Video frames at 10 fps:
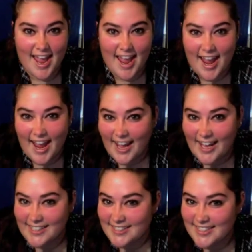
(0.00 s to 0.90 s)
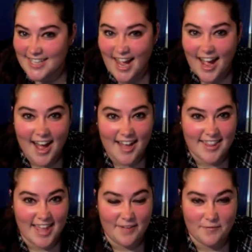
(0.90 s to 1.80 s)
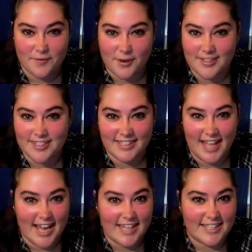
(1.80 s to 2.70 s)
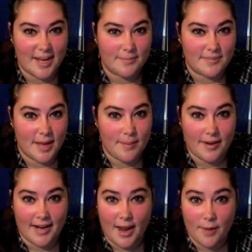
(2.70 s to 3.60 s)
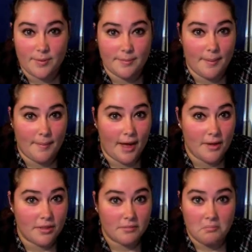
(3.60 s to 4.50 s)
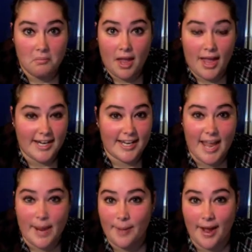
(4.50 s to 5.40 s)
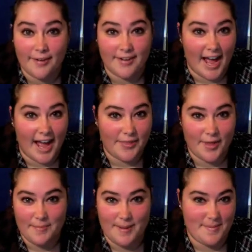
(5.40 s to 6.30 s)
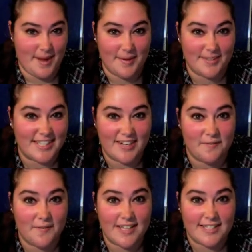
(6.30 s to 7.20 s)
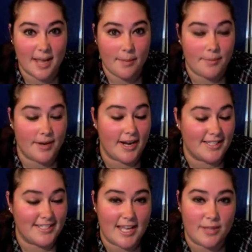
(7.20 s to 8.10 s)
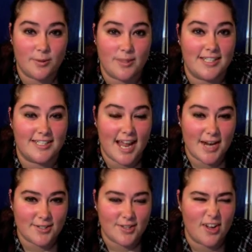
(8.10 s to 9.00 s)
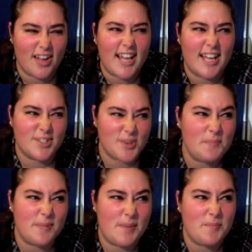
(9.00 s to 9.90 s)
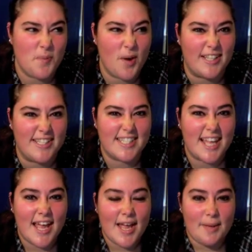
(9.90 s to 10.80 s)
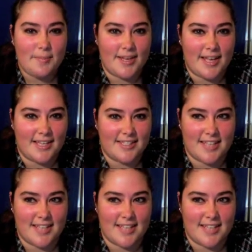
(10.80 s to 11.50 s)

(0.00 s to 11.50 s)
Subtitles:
and that first line comes up, and I open my mouth, and it came out. I thought maybe I was gonna freeze up, but I sang through the entire song. I got tripped up once because